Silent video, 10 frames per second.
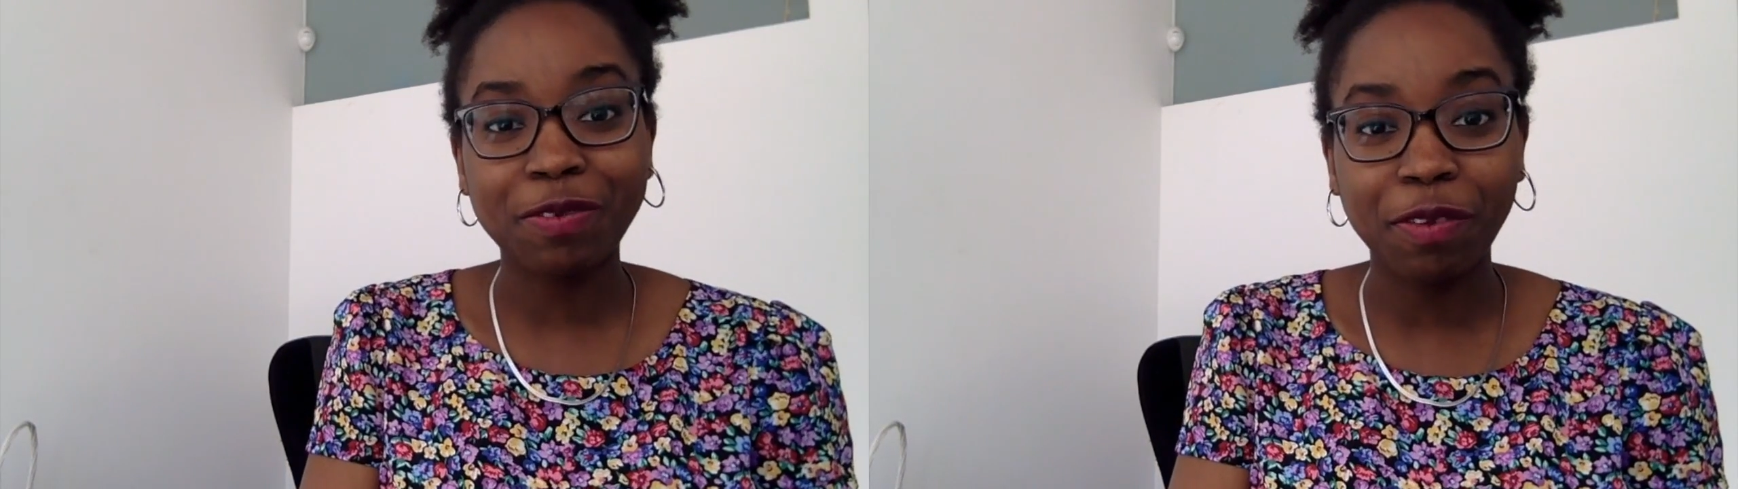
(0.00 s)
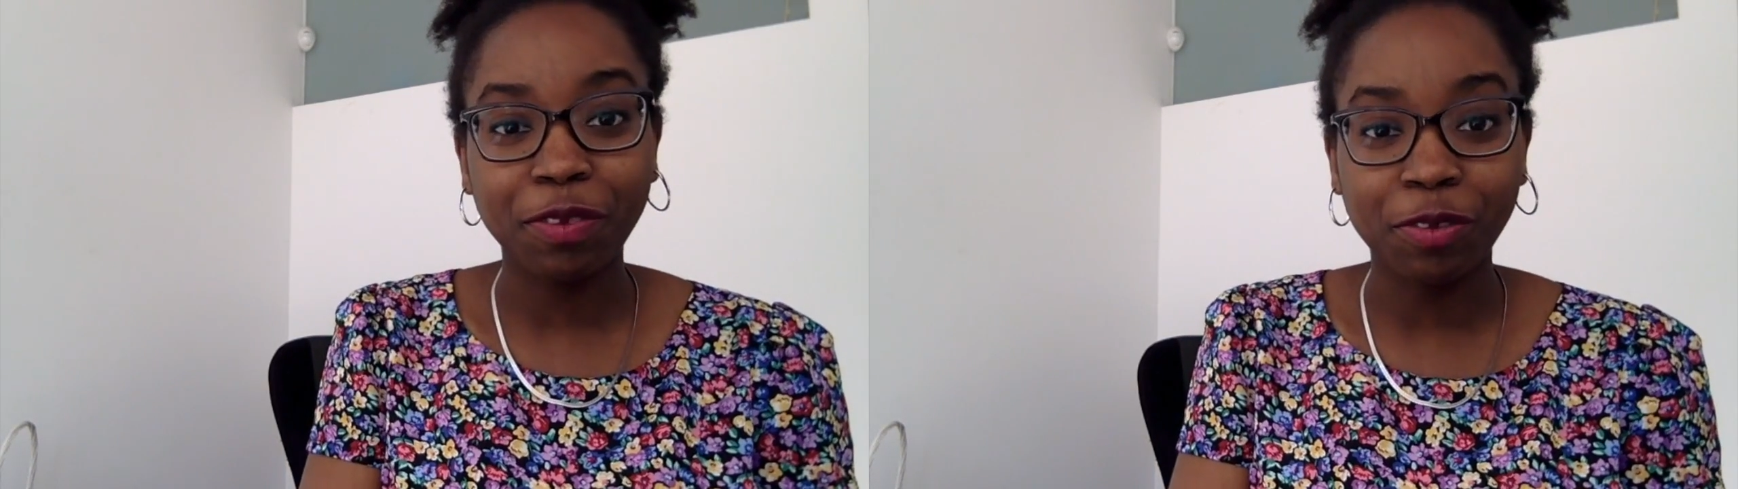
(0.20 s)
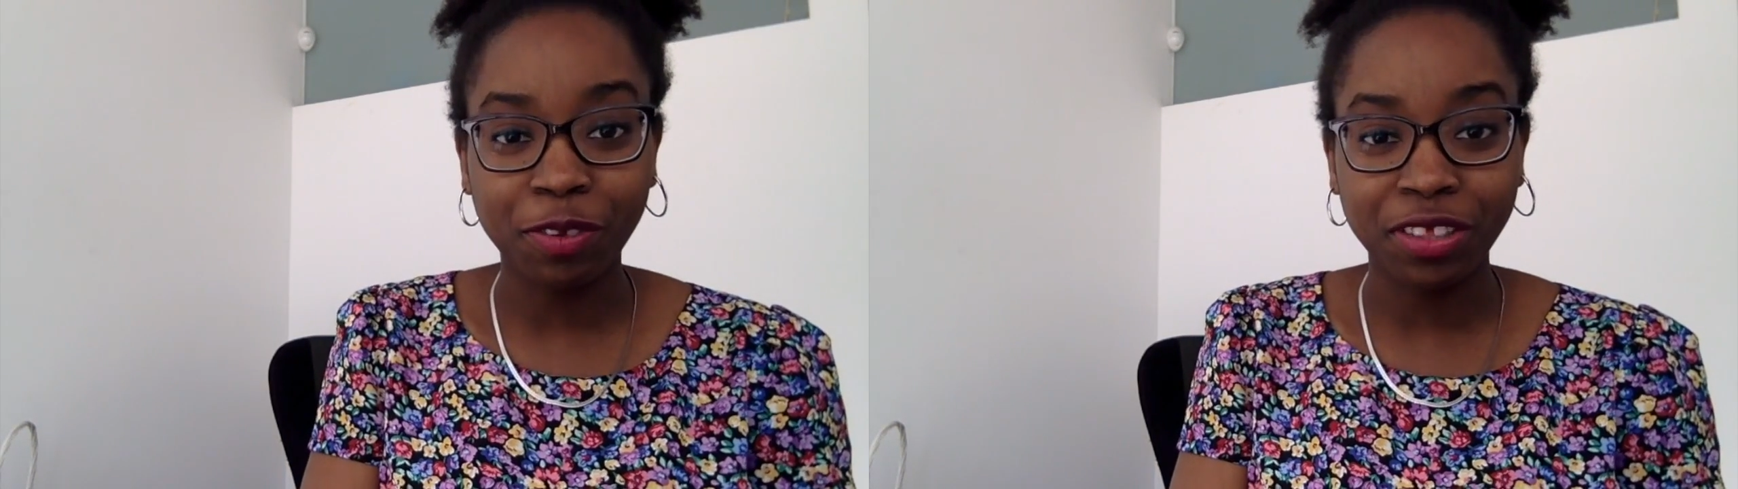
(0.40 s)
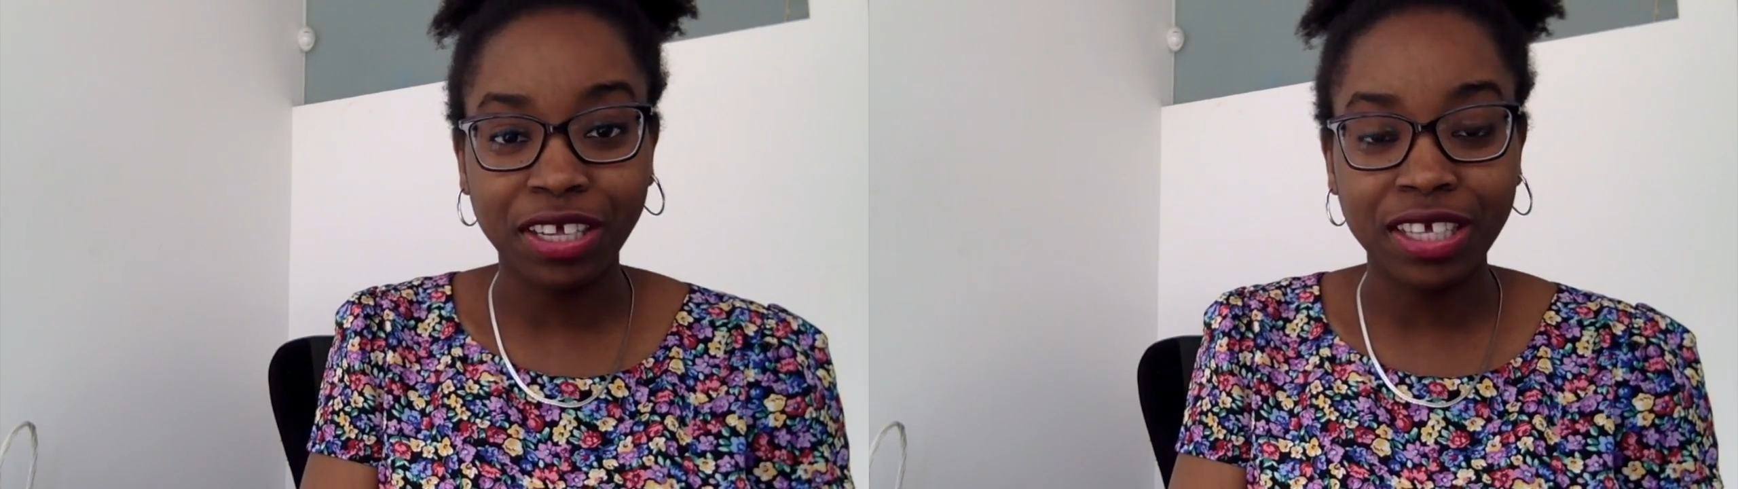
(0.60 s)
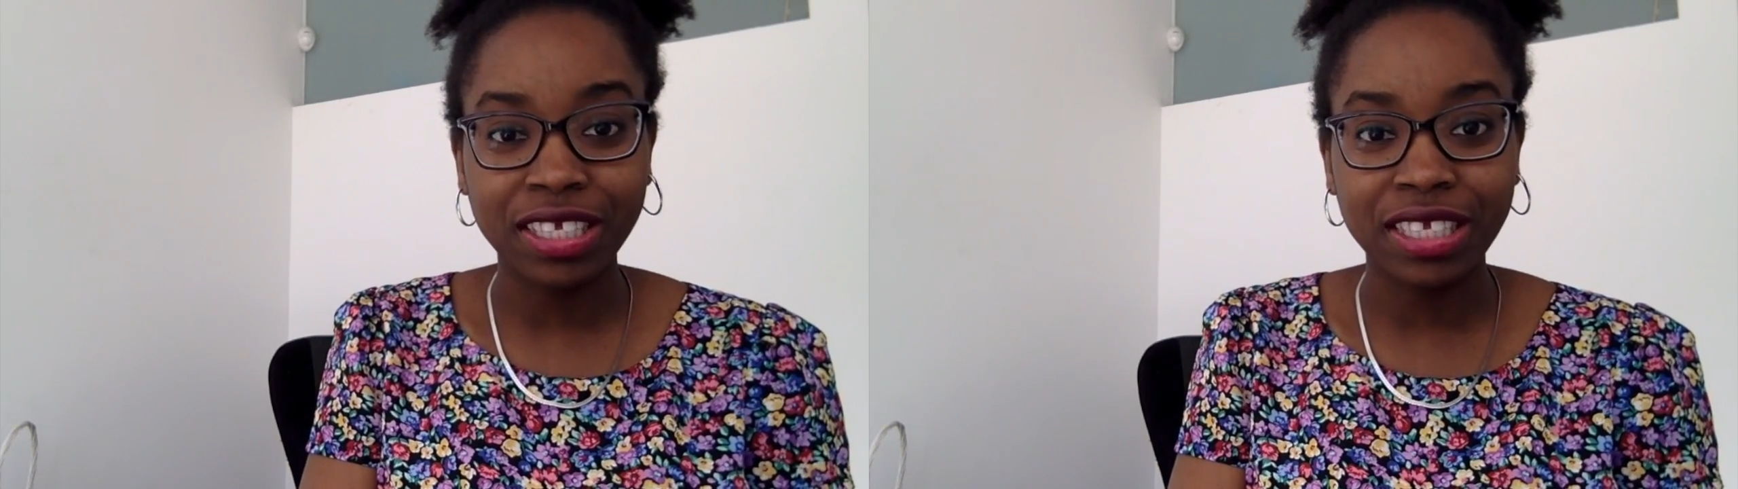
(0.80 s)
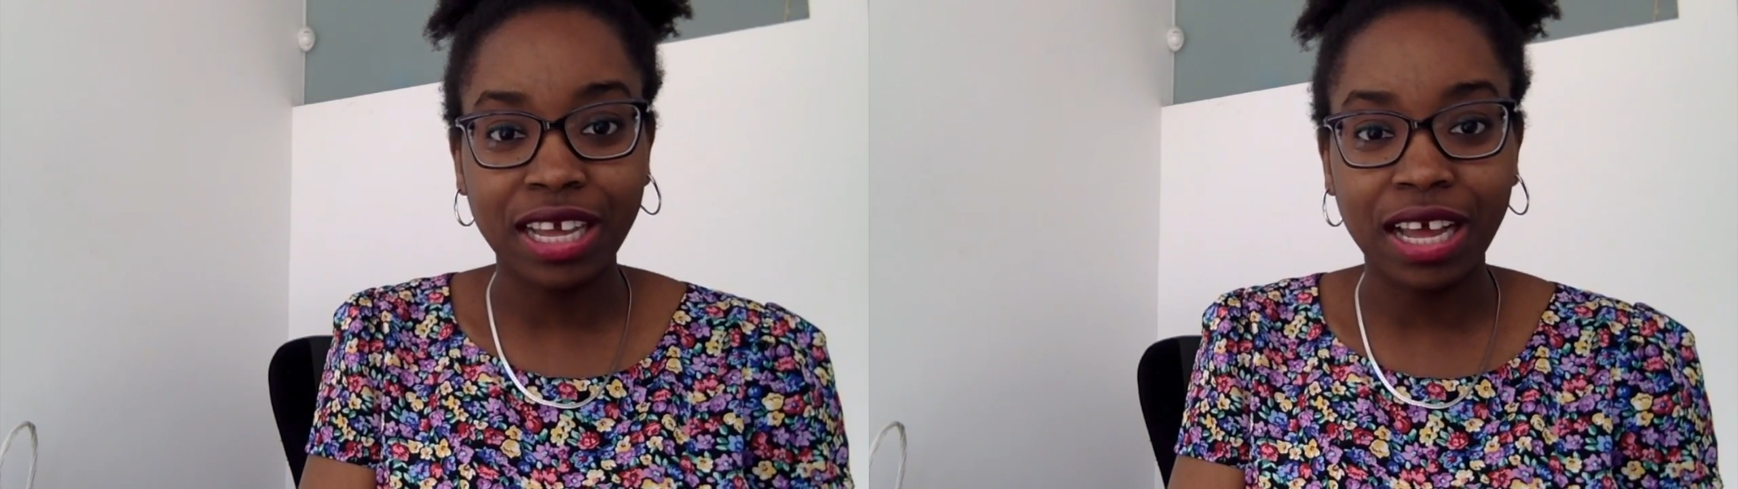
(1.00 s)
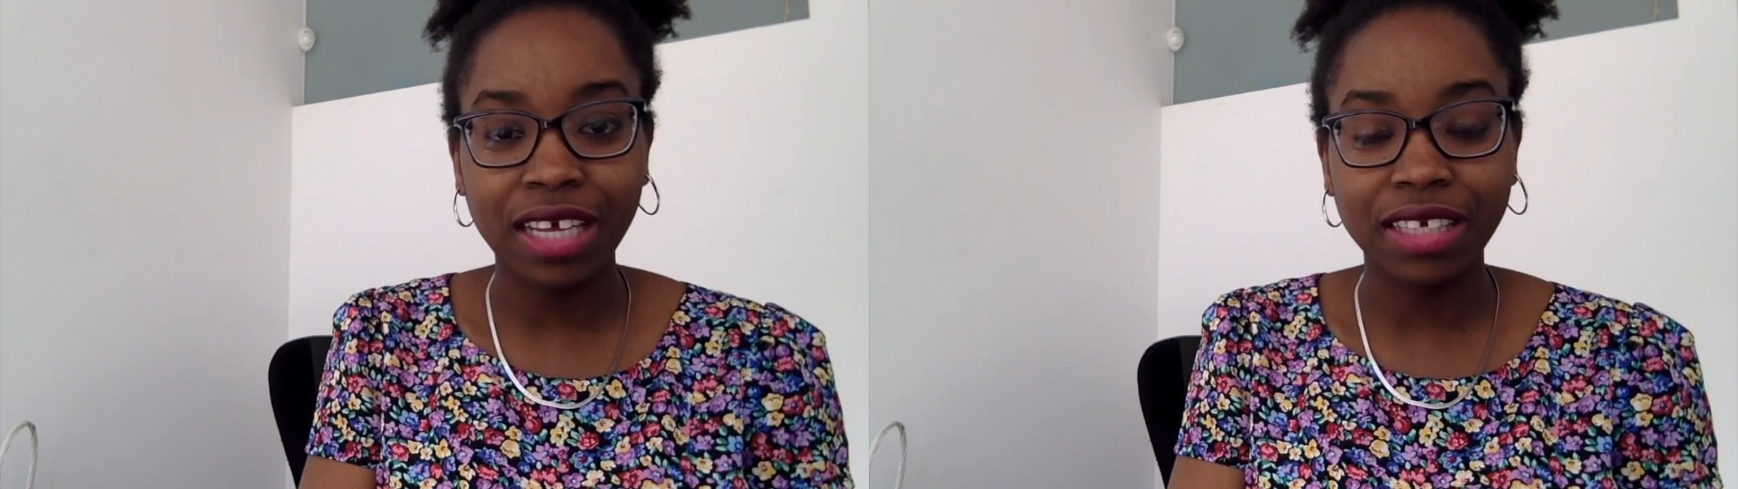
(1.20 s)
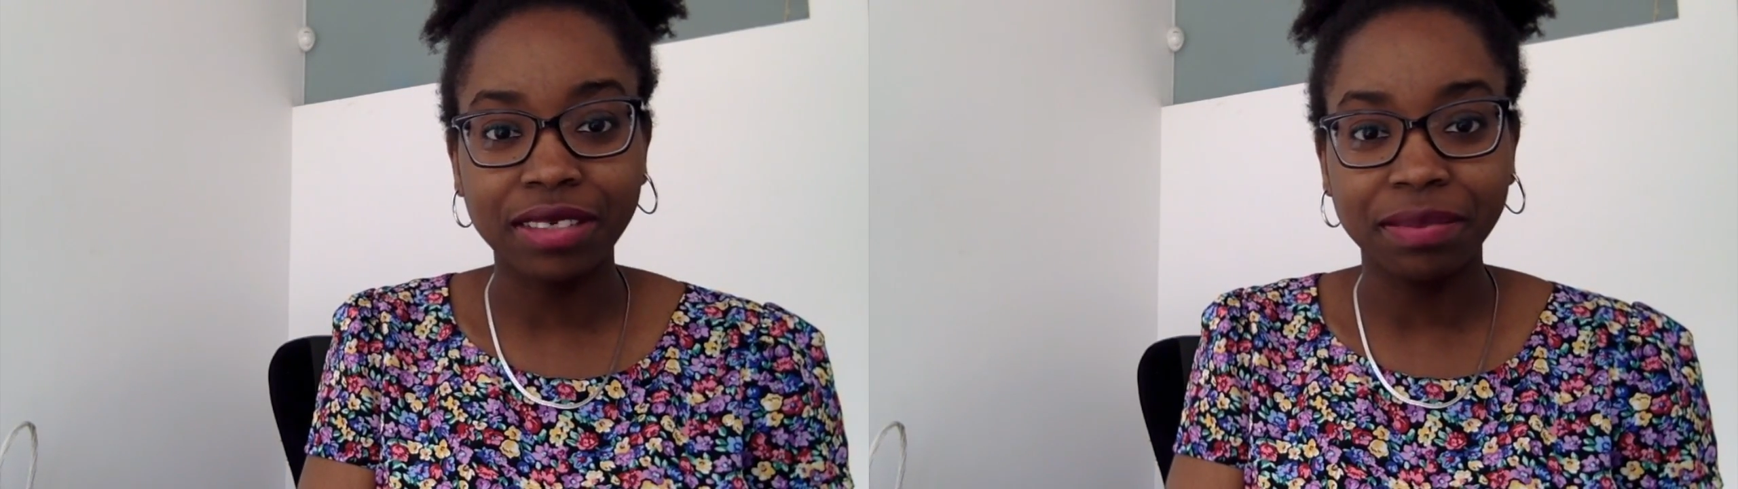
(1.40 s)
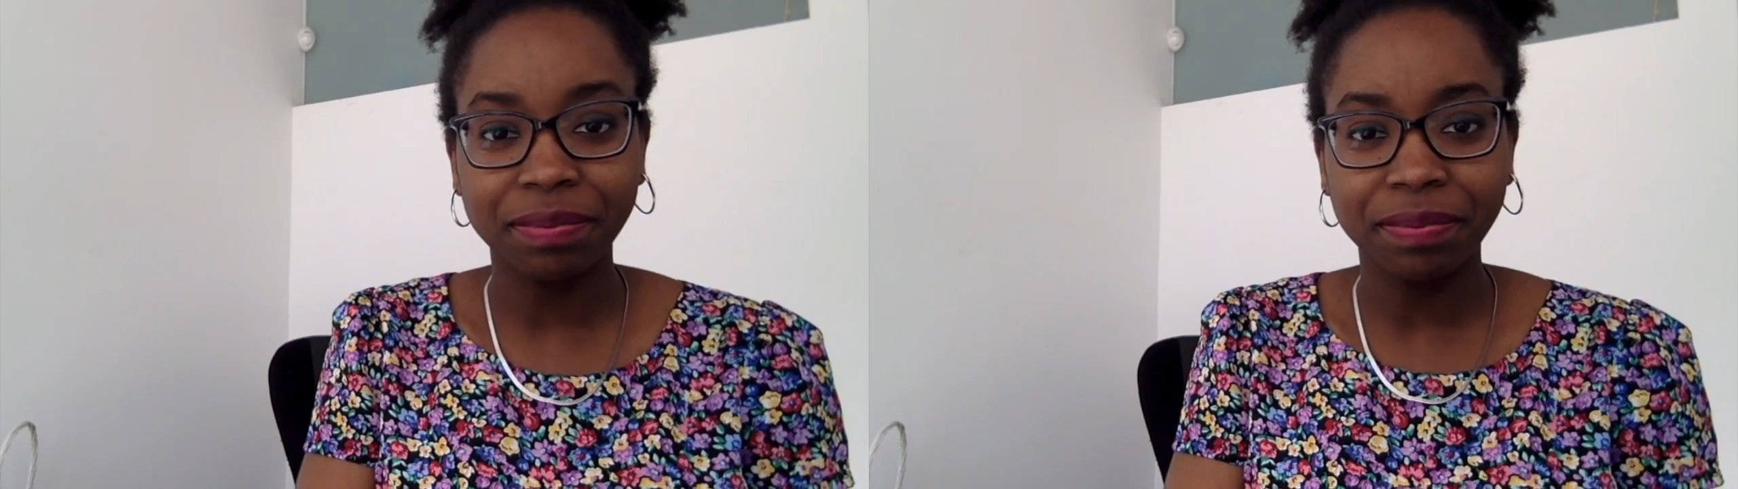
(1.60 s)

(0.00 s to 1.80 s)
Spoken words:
from the authors and